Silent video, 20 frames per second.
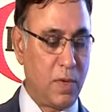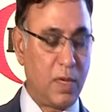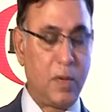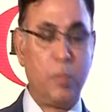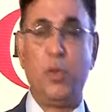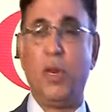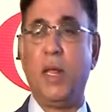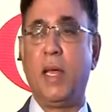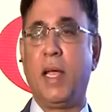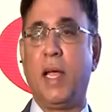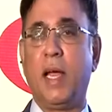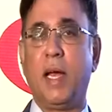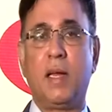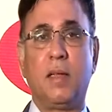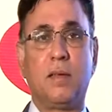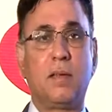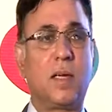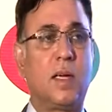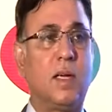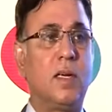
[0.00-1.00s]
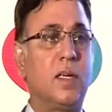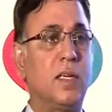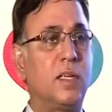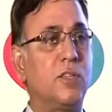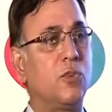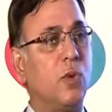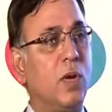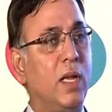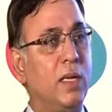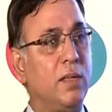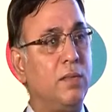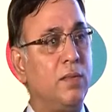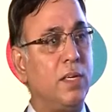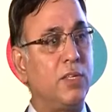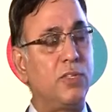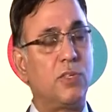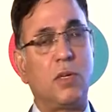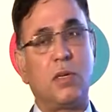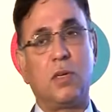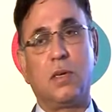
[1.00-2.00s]
communicate is a
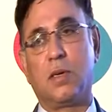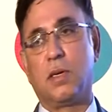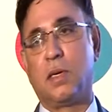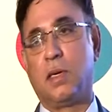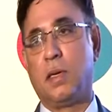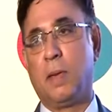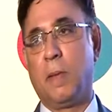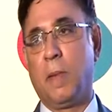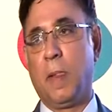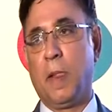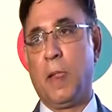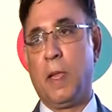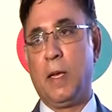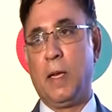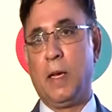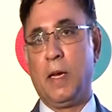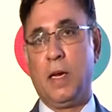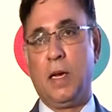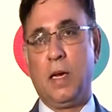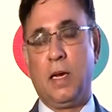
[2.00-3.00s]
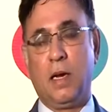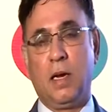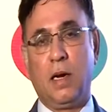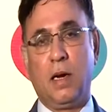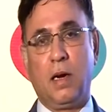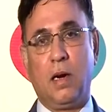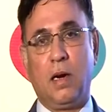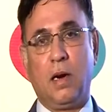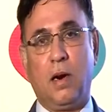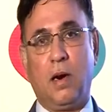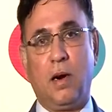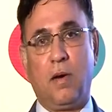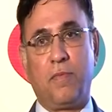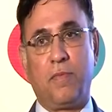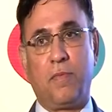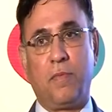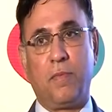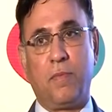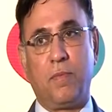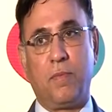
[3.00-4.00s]
contextualization of
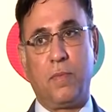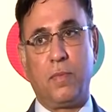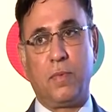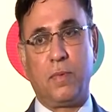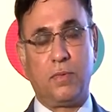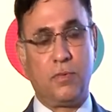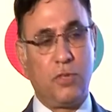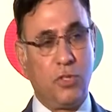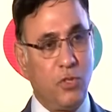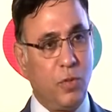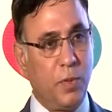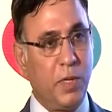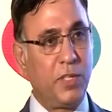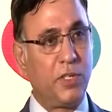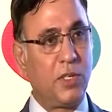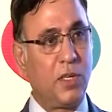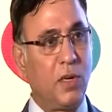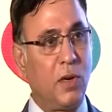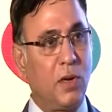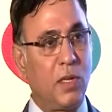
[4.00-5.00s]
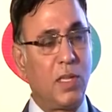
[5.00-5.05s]
the situation